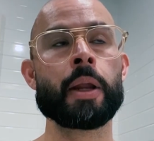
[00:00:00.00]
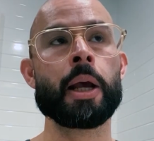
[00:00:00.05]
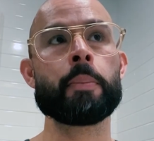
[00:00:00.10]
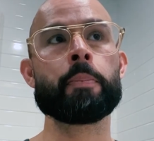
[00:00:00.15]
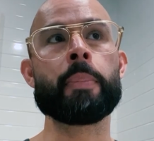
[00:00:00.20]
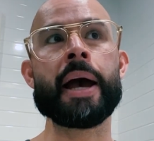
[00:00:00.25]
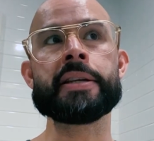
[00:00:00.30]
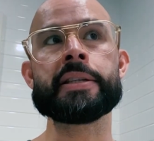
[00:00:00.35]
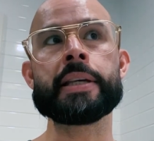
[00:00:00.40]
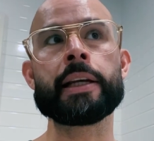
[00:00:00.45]

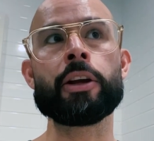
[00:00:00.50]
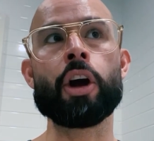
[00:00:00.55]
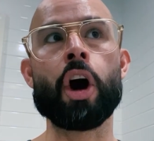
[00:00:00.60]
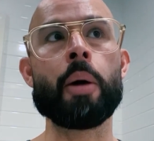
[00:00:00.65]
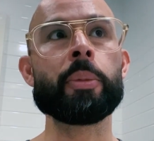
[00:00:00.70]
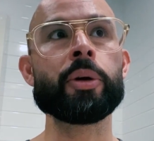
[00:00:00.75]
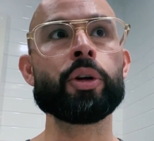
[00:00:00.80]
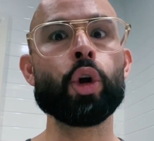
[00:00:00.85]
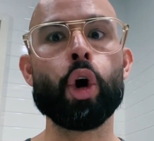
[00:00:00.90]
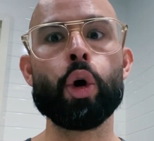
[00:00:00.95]
Basically,
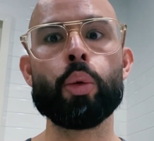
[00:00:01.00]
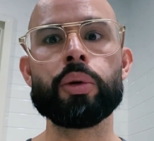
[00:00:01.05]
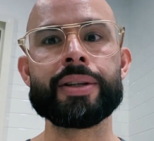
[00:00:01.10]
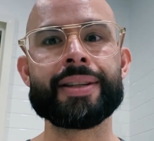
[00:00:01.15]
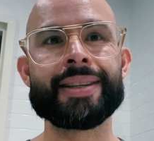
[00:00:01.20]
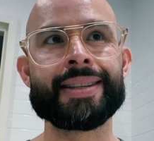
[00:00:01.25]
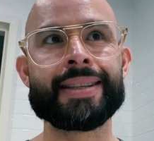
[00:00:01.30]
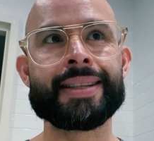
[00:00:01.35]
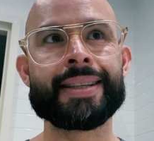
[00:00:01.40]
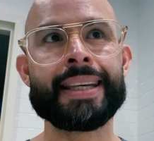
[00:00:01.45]
I'm a Norwood
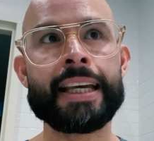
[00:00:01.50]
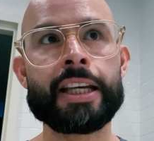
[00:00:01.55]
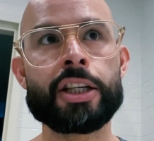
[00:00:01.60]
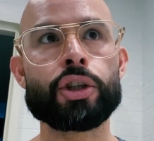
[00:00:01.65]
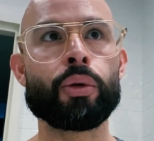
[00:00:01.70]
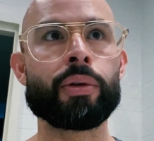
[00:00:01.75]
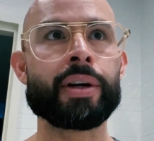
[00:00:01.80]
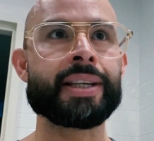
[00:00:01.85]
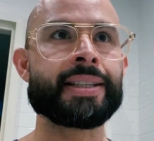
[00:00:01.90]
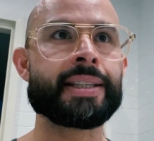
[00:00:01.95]
6
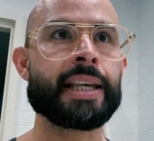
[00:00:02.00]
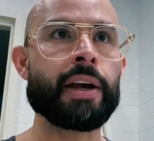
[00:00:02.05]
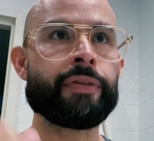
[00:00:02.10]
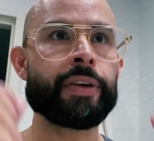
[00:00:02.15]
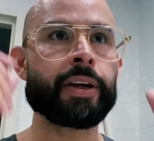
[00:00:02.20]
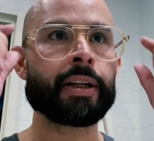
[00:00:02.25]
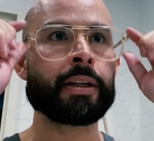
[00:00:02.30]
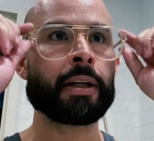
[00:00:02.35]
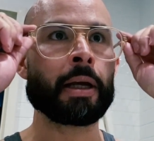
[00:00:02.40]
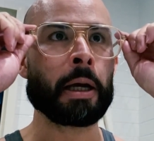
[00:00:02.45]
or a
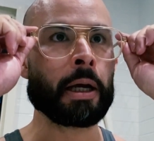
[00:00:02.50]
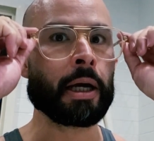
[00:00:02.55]
7.